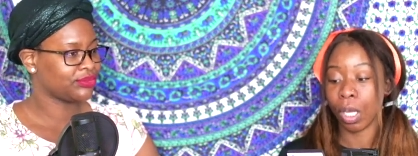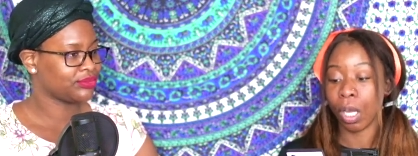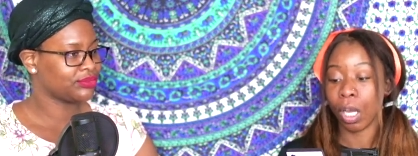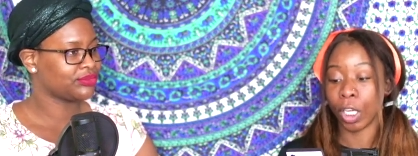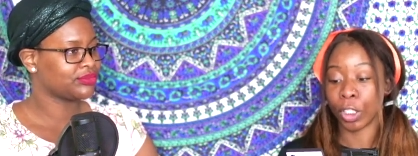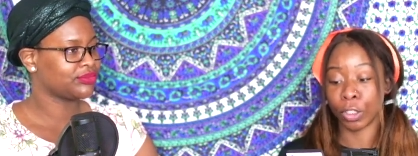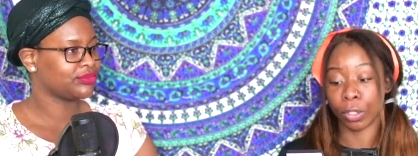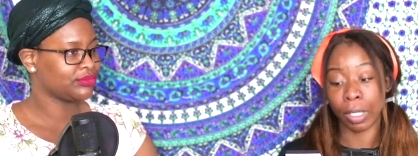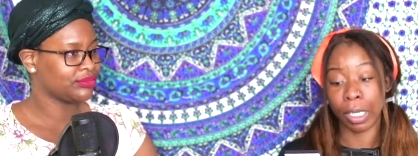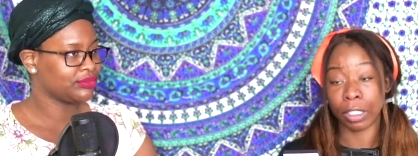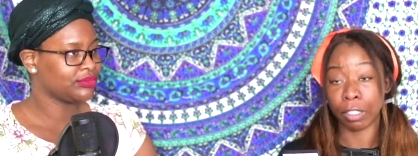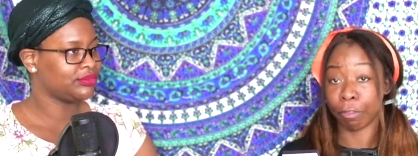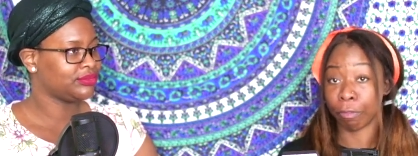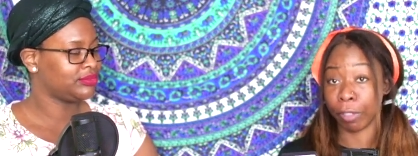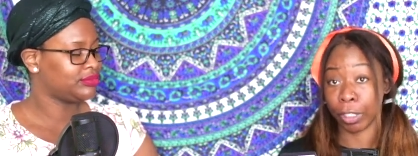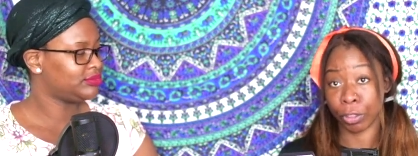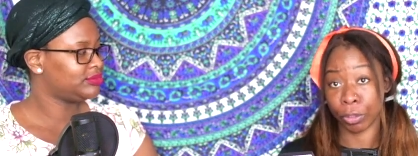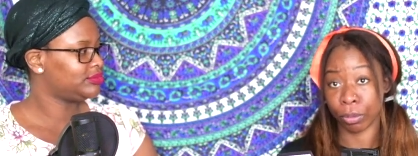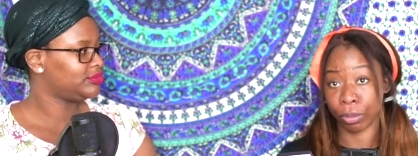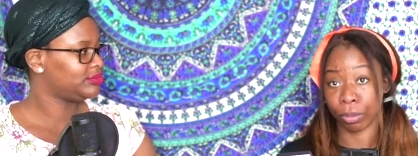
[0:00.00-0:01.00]
Speaker 1: under any
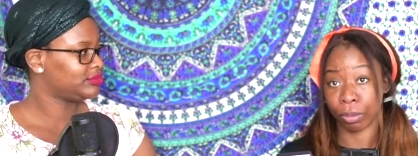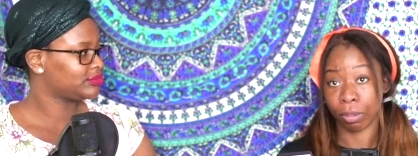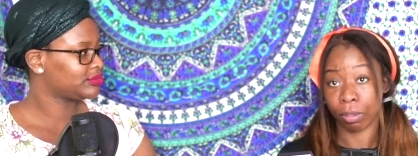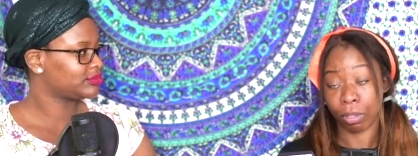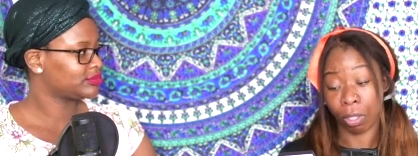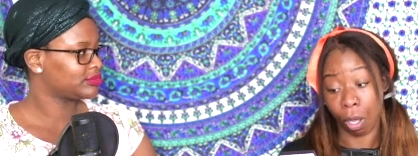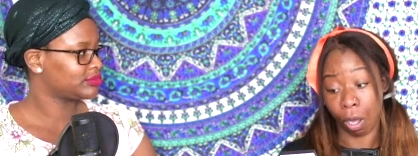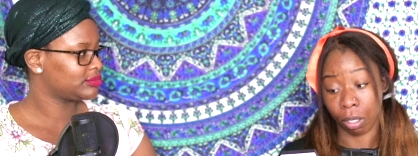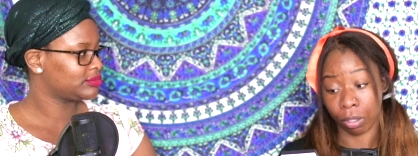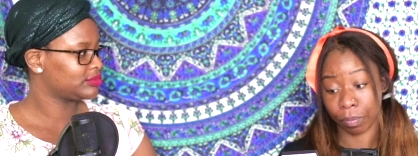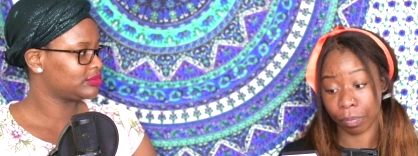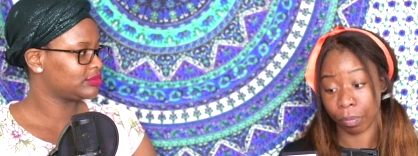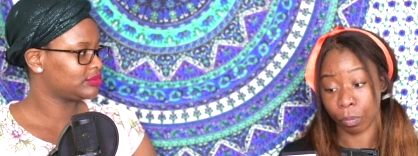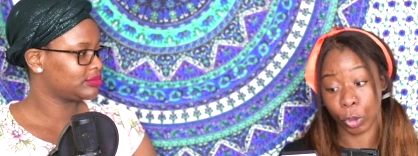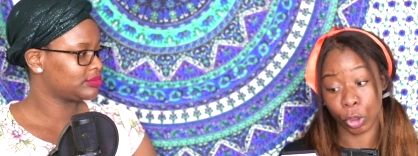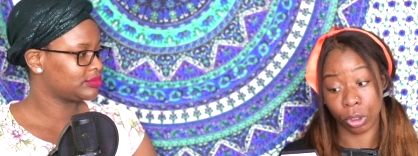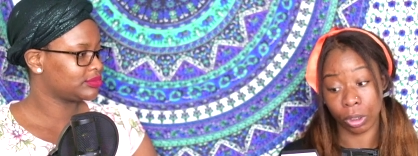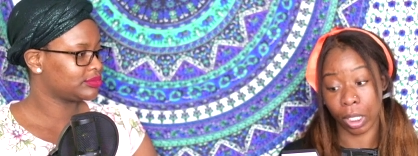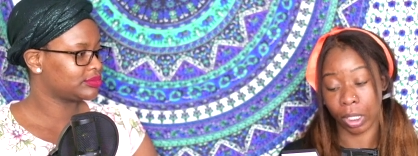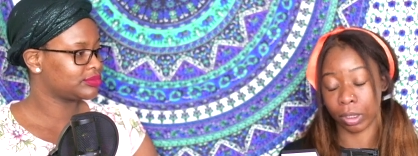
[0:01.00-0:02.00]
federal law,
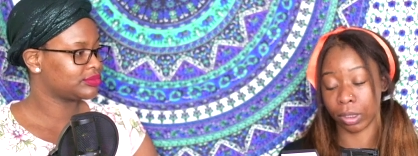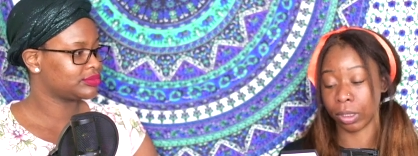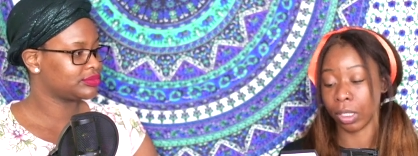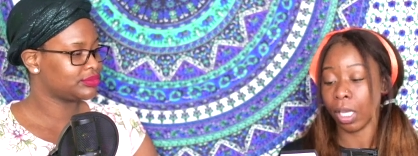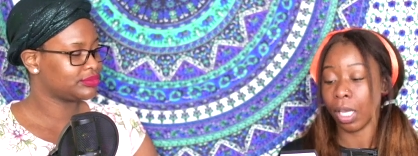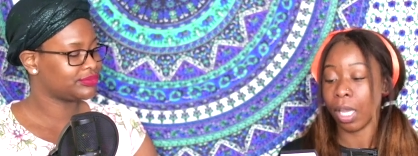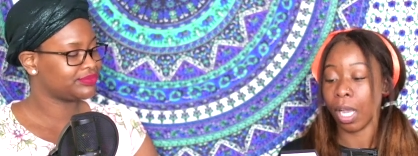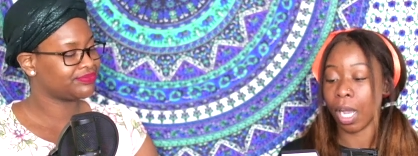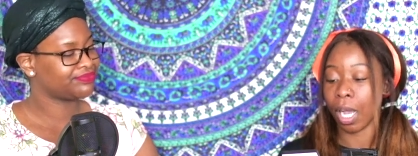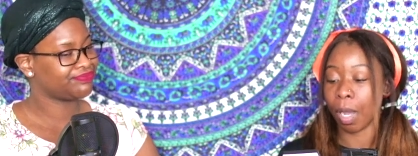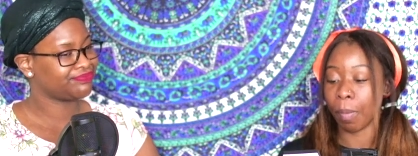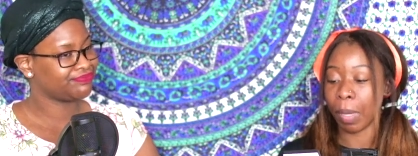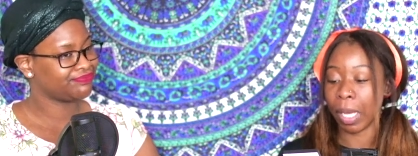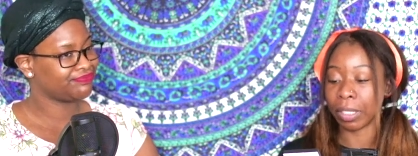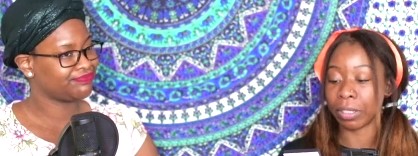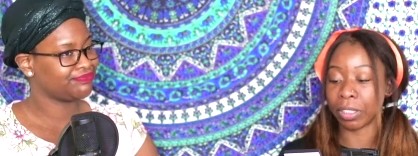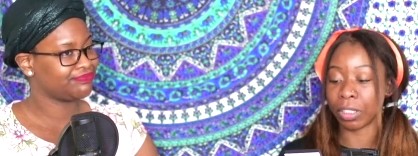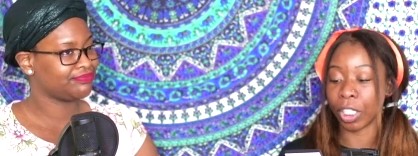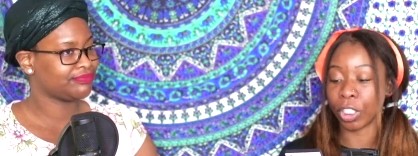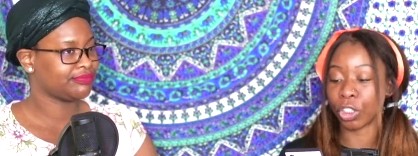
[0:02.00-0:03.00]
which sucks. Um,
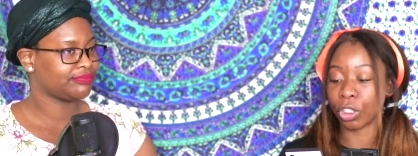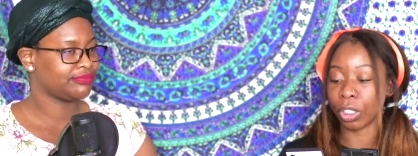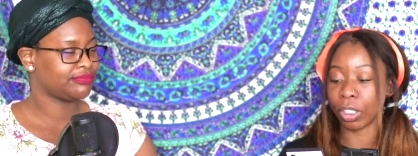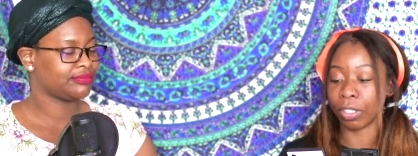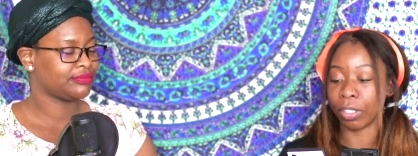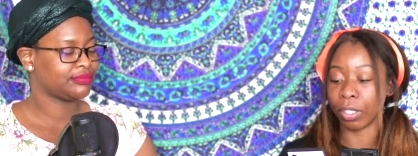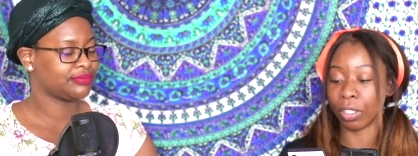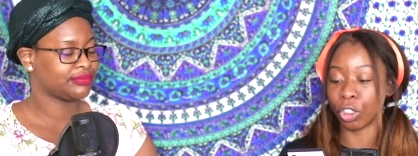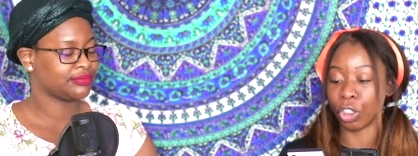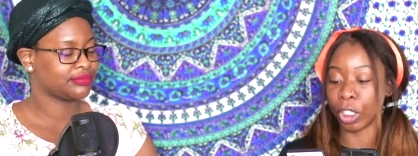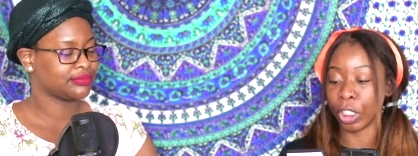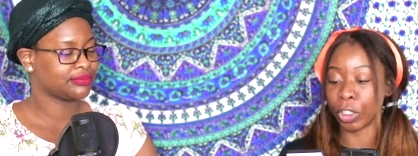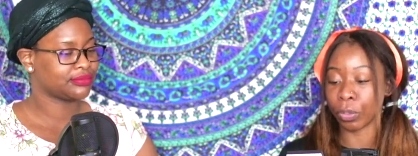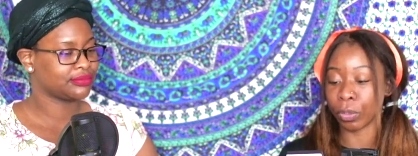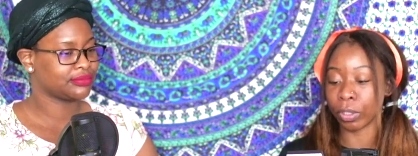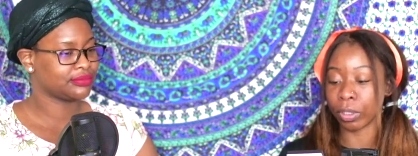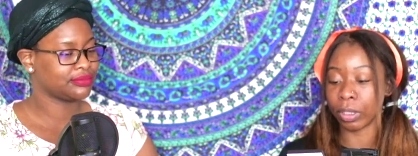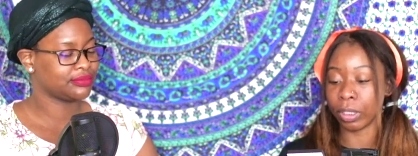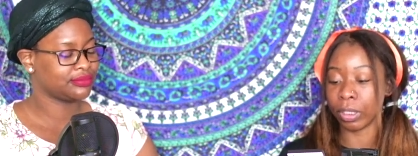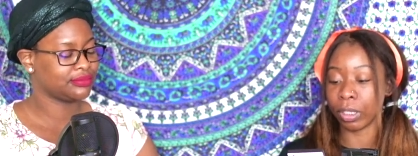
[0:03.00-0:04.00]
as such, the
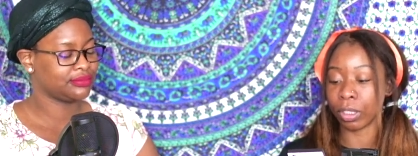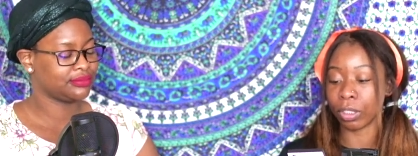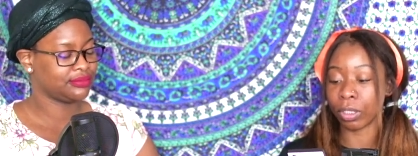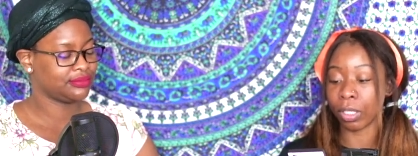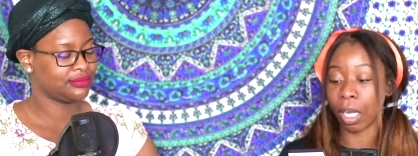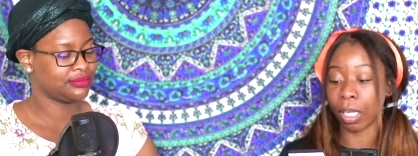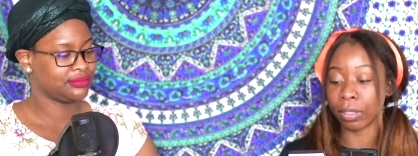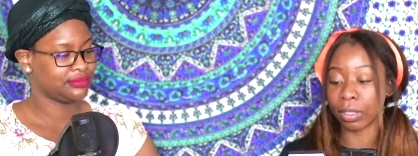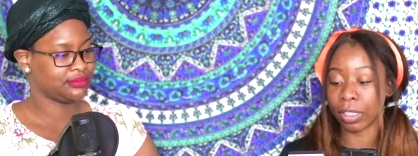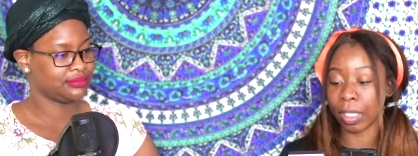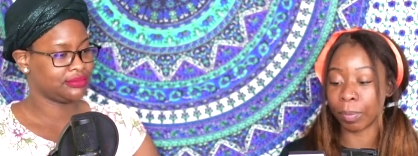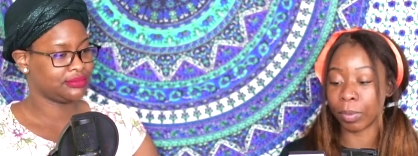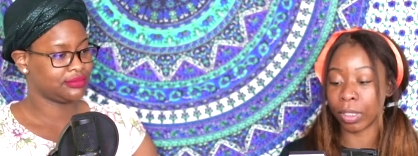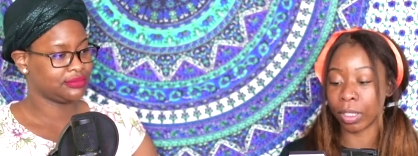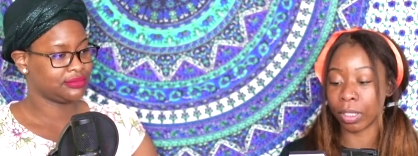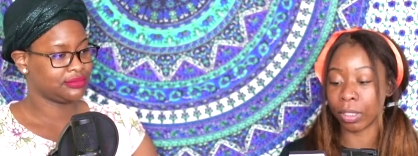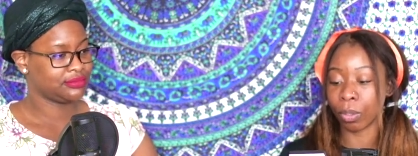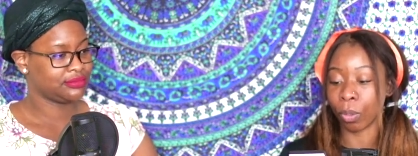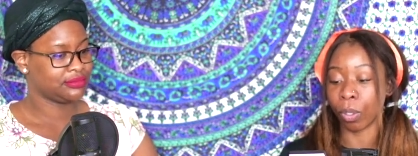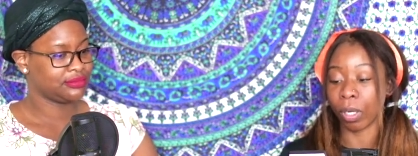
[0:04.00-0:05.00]
generally
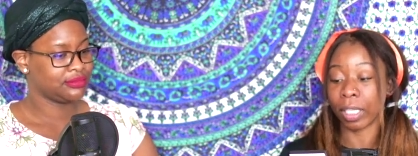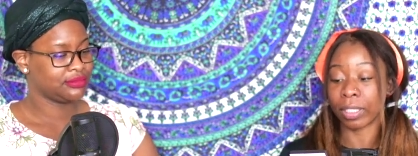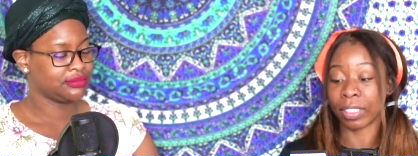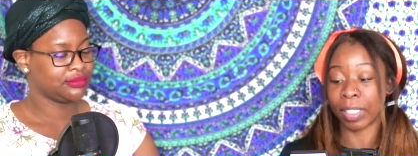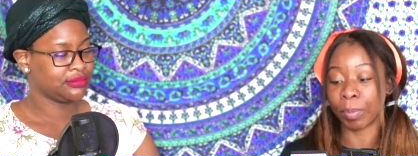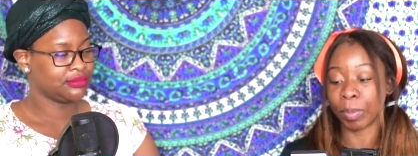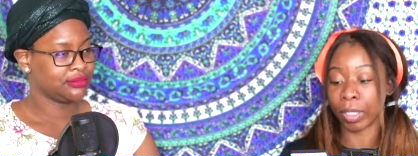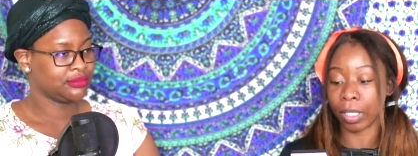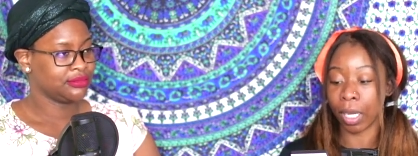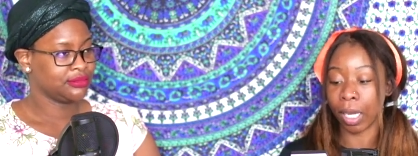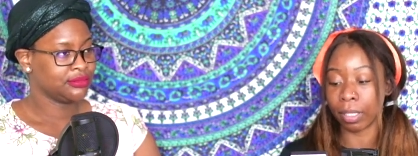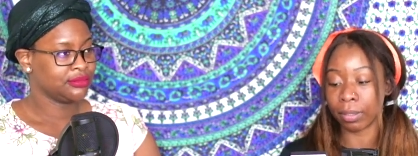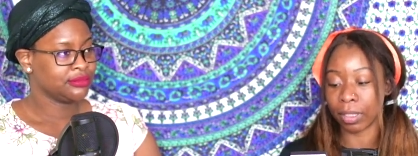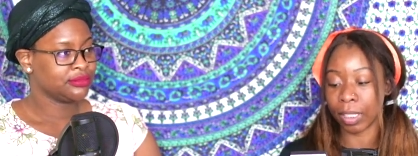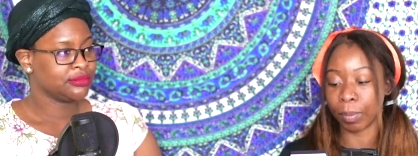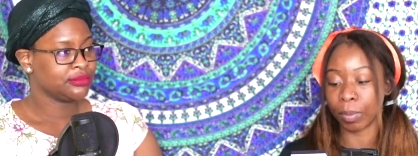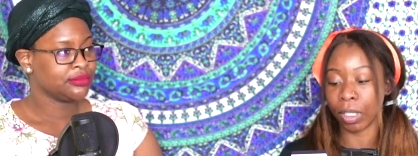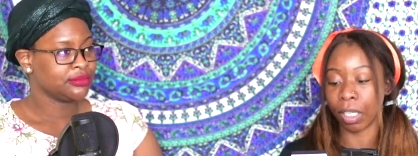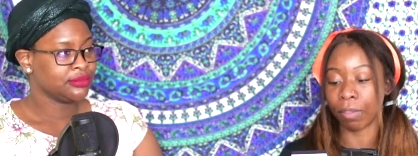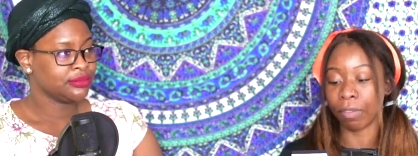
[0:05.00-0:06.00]
concepted or accepted
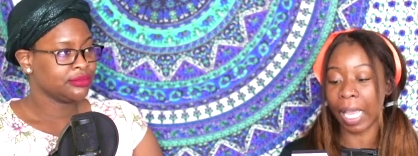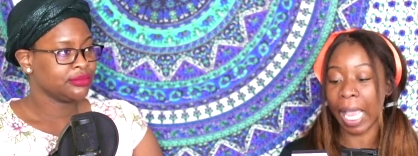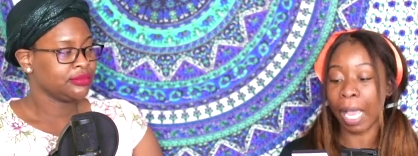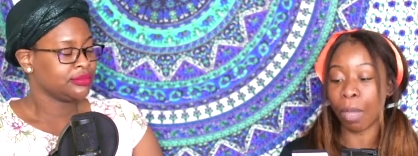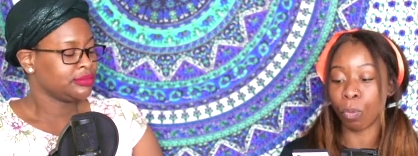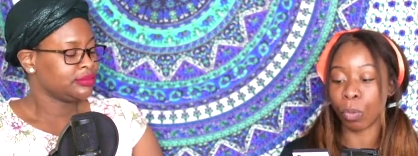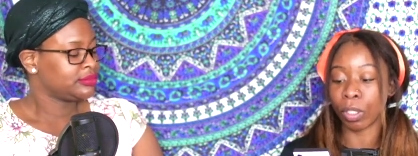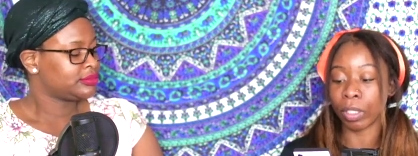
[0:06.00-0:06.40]
concept of at will